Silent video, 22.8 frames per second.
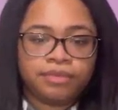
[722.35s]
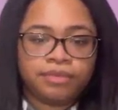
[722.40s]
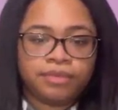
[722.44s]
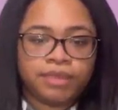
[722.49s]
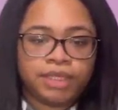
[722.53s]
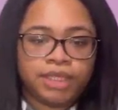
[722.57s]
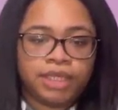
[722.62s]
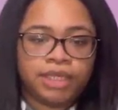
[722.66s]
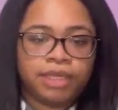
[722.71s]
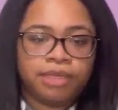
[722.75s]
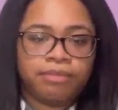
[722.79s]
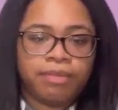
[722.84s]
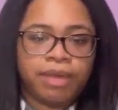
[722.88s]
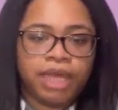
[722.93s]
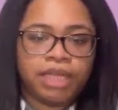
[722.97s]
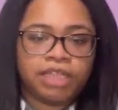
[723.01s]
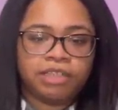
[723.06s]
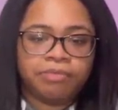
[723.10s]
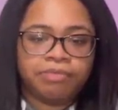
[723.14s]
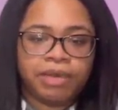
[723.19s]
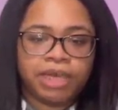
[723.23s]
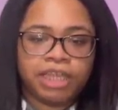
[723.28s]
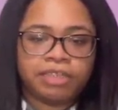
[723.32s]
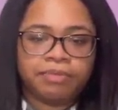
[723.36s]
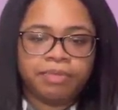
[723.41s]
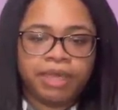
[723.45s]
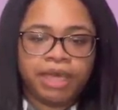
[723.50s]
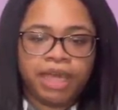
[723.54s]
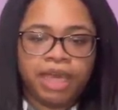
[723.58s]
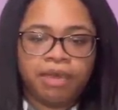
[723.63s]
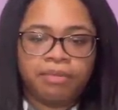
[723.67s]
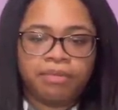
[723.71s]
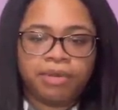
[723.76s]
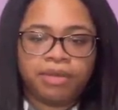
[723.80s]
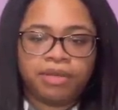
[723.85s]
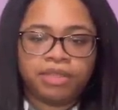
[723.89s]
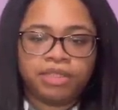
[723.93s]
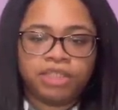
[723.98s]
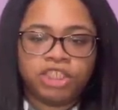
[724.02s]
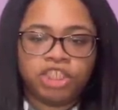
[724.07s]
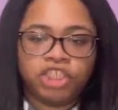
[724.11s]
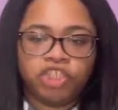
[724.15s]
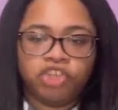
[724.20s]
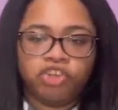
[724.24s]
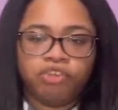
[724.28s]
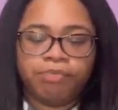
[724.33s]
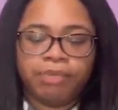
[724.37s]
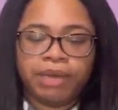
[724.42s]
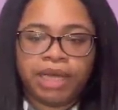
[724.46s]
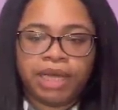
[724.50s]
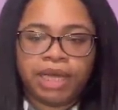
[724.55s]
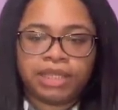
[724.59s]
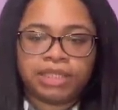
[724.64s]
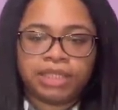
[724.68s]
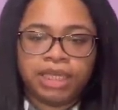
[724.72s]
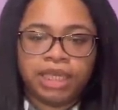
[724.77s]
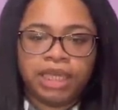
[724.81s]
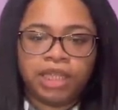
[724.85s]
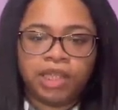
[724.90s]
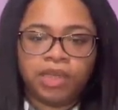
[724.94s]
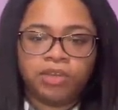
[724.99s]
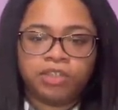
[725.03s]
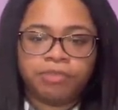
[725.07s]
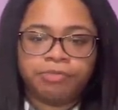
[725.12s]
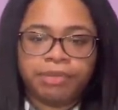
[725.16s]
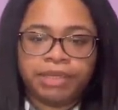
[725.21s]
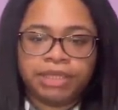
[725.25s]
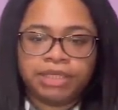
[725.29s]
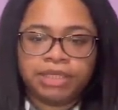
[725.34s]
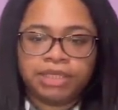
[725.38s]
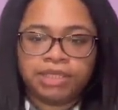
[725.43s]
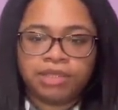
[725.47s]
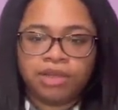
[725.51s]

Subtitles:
Damn, the magic box became a chill box. Did he close business